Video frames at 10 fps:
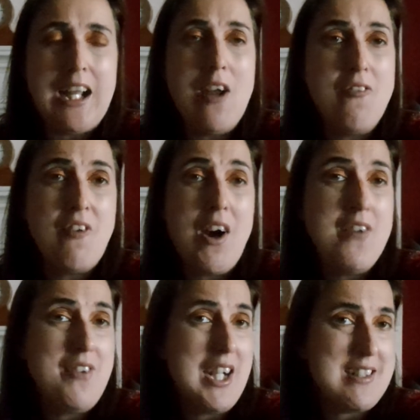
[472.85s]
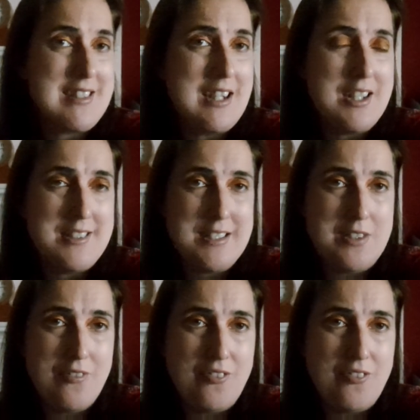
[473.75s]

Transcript: at 5 Exciting